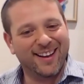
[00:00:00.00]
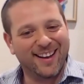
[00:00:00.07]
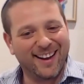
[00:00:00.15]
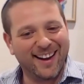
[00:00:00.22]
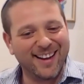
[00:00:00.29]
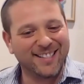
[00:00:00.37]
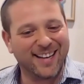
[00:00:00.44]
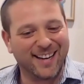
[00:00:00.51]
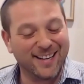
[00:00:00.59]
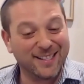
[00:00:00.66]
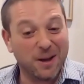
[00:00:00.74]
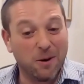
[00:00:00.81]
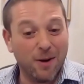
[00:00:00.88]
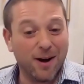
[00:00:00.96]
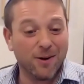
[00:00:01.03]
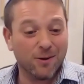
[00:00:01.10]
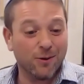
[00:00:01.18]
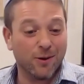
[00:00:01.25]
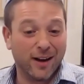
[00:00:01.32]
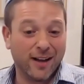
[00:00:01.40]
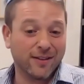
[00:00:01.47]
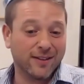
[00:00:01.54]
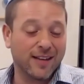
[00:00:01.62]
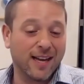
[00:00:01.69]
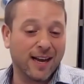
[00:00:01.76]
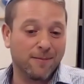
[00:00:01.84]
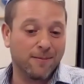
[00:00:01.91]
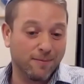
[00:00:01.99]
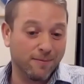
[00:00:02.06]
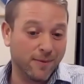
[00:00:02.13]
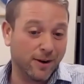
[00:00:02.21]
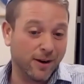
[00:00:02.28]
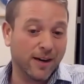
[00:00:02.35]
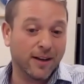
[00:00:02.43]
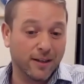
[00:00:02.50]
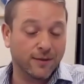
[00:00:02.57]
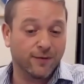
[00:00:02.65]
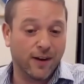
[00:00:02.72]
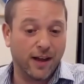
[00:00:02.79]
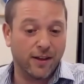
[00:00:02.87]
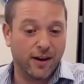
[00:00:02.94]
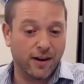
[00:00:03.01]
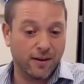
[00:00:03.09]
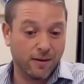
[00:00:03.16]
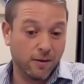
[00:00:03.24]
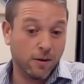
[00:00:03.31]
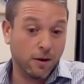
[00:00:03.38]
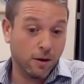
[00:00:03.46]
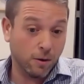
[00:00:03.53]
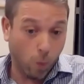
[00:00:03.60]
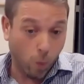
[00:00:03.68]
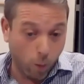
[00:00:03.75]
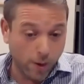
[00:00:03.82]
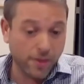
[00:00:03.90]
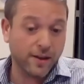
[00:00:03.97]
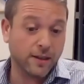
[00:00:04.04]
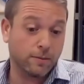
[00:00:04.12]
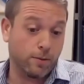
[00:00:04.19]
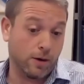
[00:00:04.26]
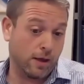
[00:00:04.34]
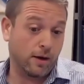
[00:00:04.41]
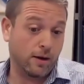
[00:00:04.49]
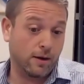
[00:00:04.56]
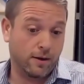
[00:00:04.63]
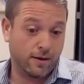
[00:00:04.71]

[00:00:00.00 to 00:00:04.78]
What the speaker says: Isaac is the one who ends up burying his father with his brother.